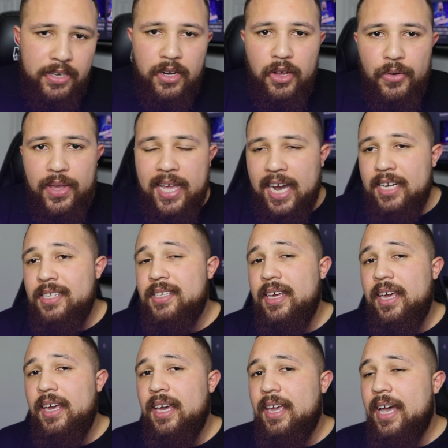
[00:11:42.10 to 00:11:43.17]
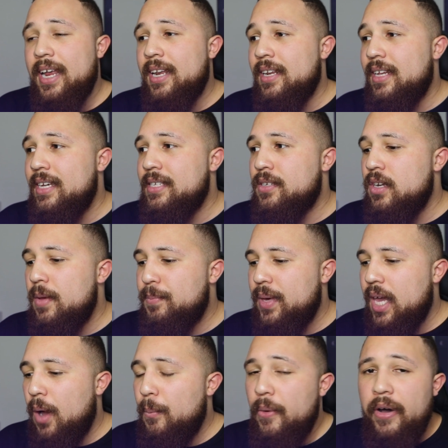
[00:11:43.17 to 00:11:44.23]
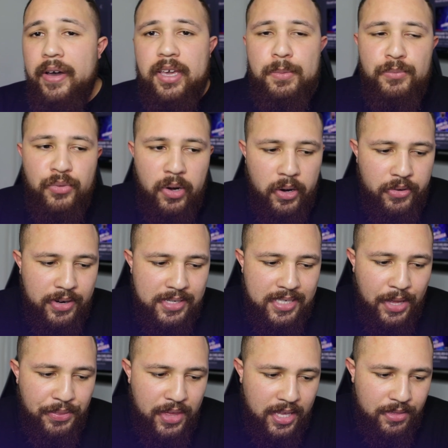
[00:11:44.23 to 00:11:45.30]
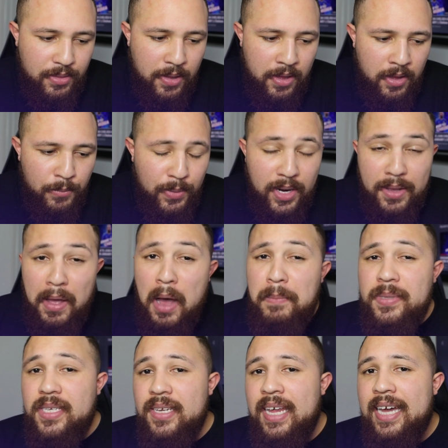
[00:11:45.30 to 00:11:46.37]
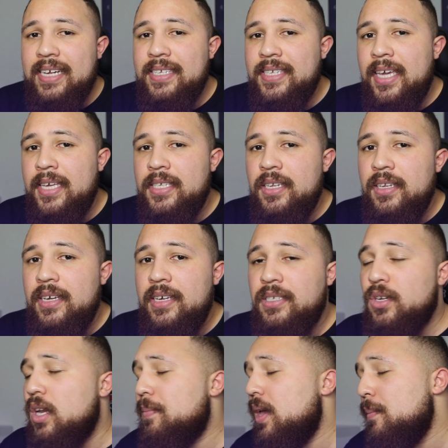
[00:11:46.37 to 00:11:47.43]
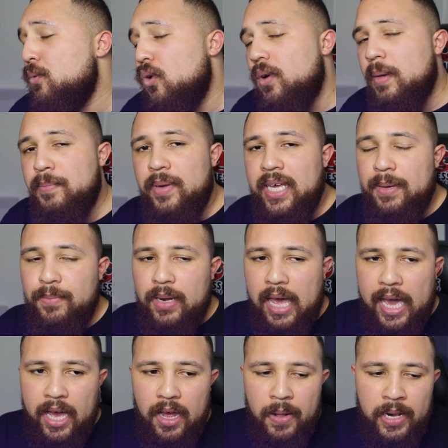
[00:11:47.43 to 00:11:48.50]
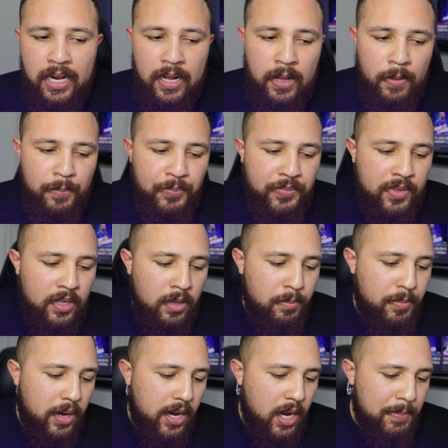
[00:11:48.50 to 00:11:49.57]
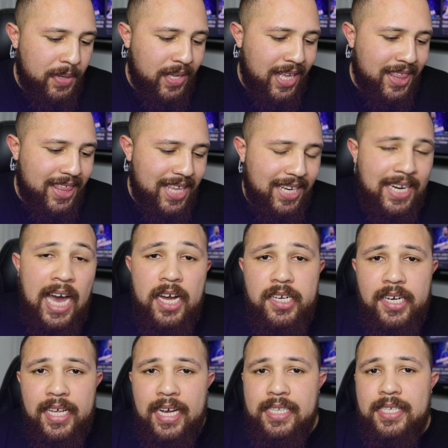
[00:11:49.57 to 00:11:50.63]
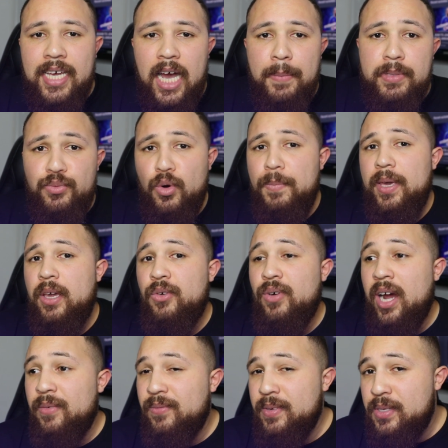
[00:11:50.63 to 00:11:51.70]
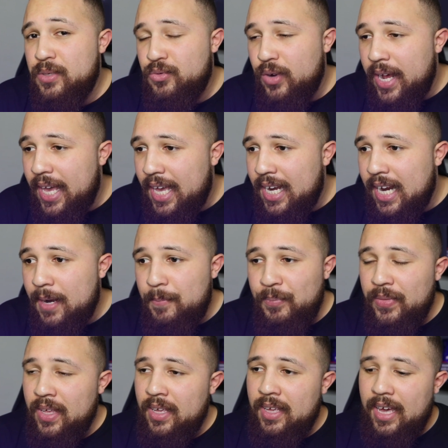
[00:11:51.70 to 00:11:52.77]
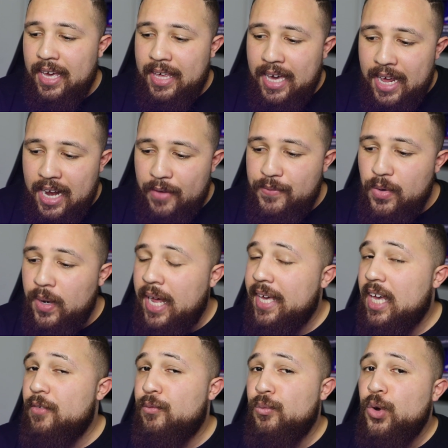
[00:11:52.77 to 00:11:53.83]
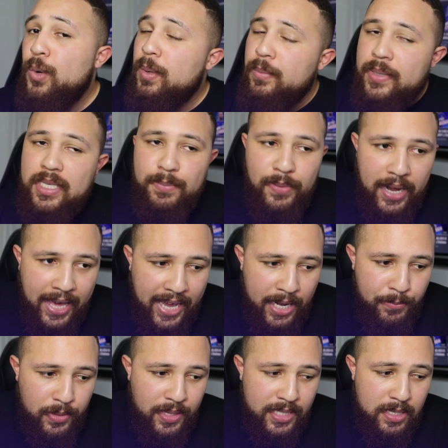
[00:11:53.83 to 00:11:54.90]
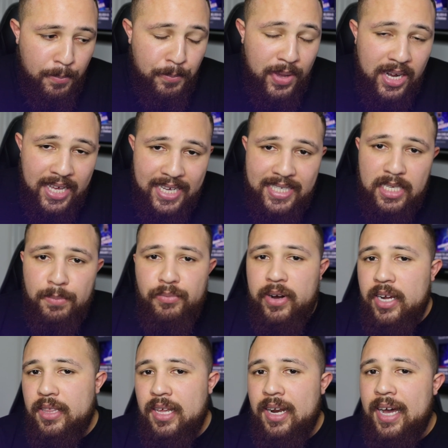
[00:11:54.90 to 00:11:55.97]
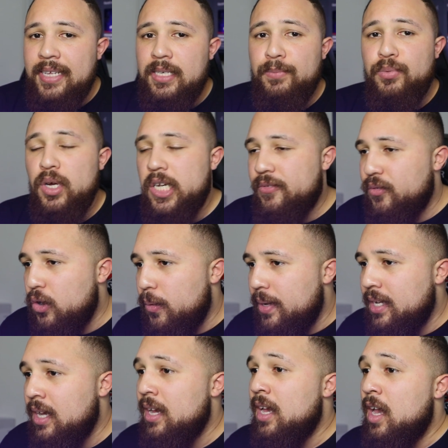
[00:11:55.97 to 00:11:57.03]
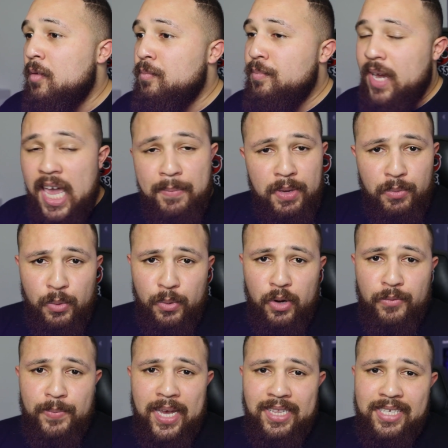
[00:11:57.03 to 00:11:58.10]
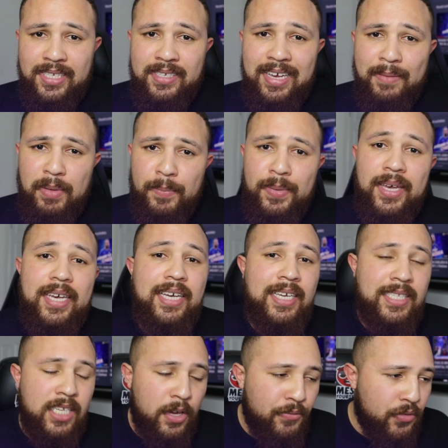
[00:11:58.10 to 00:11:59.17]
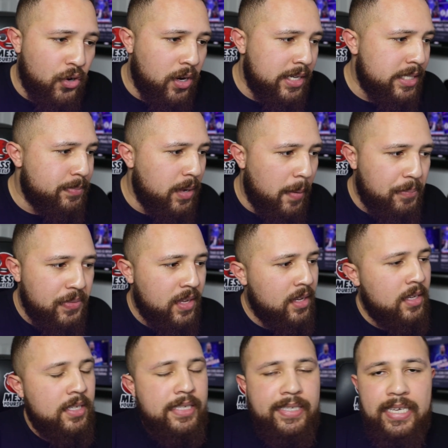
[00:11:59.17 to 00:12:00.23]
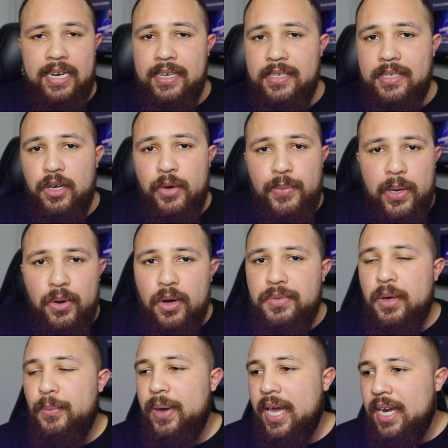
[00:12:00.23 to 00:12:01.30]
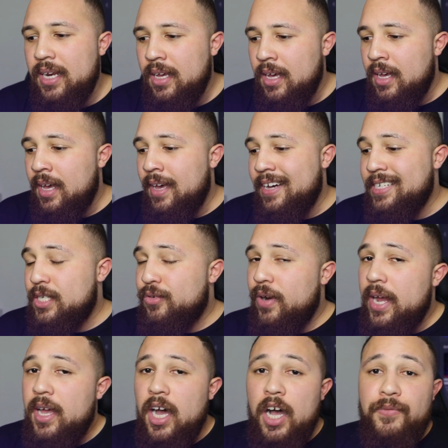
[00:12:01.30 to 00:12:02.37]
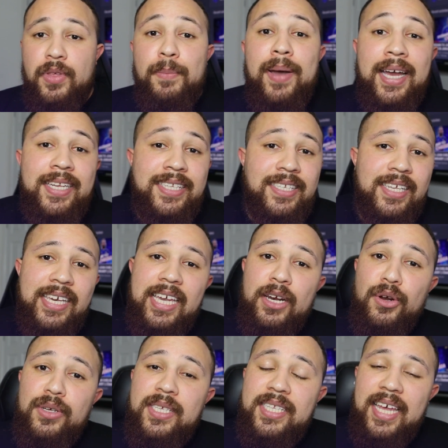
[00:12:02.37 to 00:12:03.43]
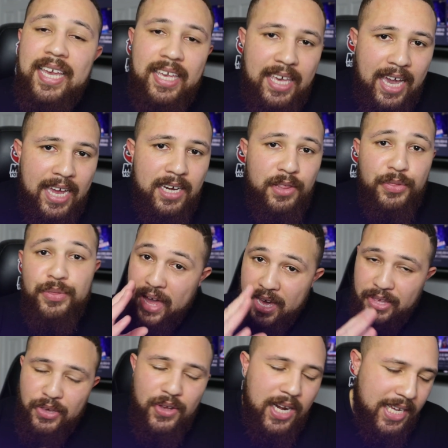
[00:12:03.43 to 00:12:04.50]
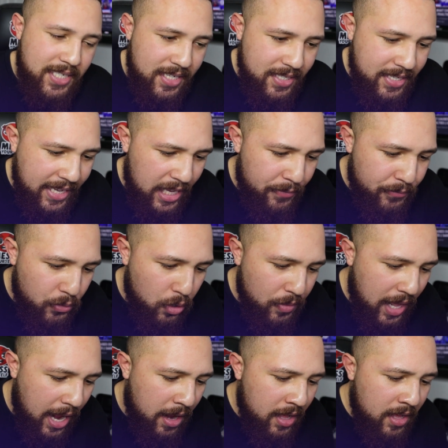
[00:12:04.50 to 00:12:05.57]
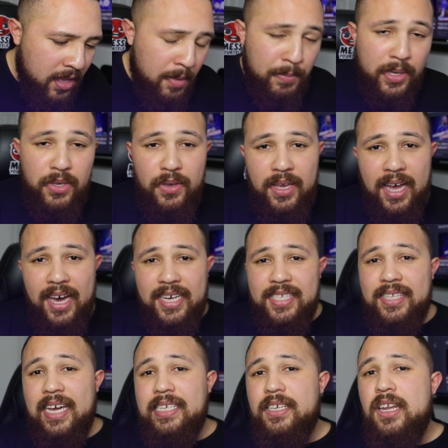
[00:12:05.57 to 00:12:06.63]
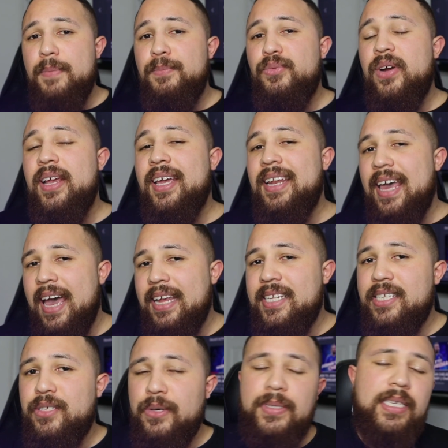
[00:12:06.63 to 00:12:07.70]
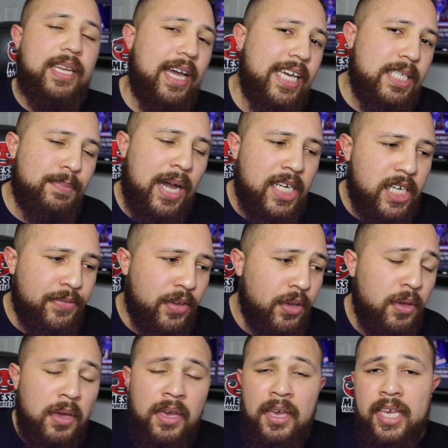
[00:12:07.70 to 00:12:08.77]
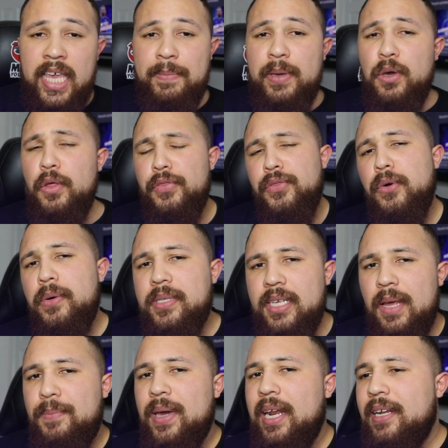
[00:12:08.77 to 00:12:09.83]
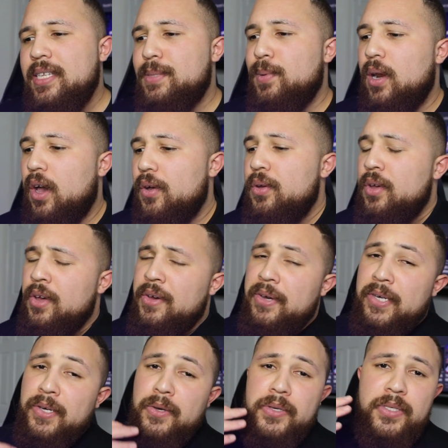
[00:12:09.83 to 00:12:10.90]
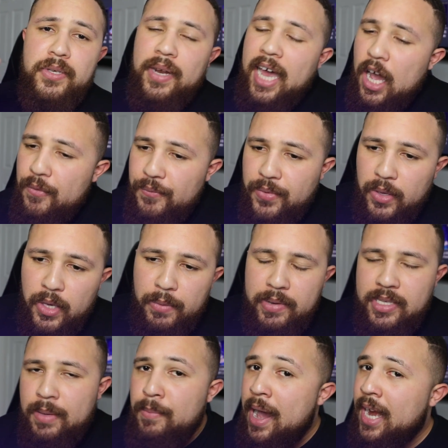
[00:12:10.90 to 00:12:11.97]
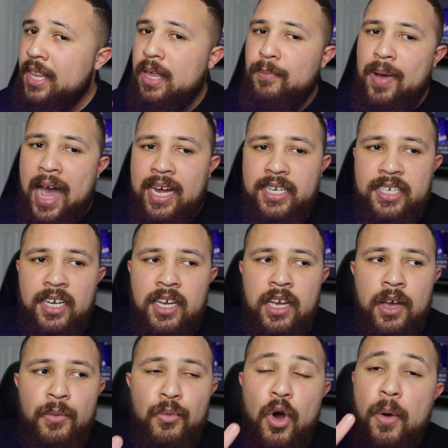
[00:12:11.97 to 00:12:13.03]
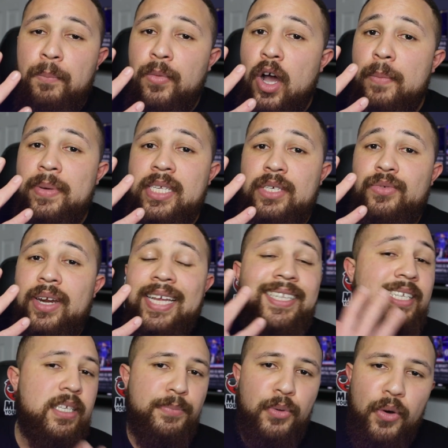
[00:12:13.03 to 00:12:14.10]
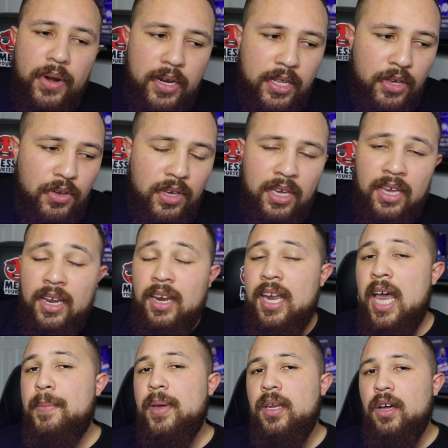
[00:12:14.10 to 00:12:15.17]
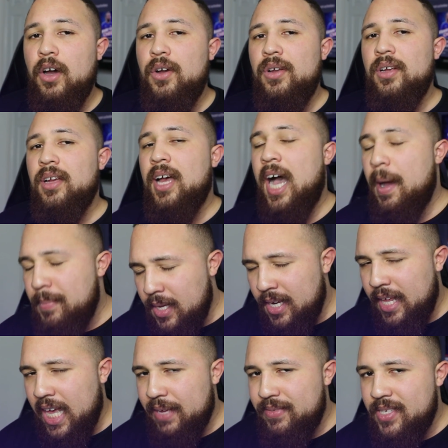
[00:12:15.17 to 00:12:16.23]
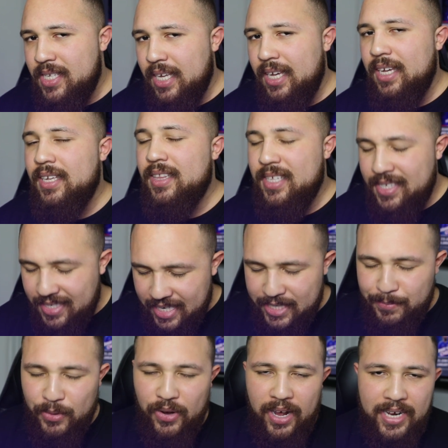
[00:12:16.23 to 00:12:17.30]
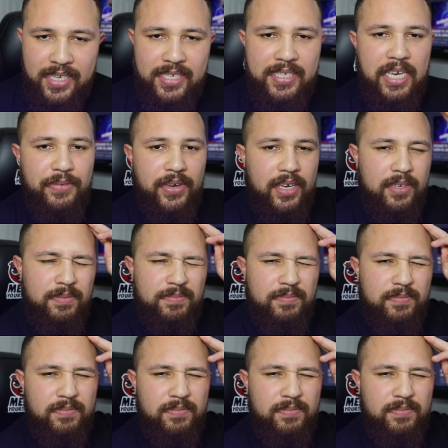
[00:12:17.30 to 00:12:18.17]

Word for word: I don't know. Kante, again, he's going to be a work in progress. I think when it comes to next season, he's going to be a more complete player. But I'm, I think naturally at times will be quite frustrating. And again, I feel like if Ruben was playing with his ability to break the lines and push forward, maybe we would have made this game a bit easier for us. But still, good. We got the win. It's great after Man City lost again. Thank you, Leicester City, for that. But you guys, that's going to bring an end to today's match review. Give me your thoughts and opinions below. Who stood out for you? Who was the man of the match? What moments really disappointed you? Let me know. I'm the FC. This is Blue Lions TV.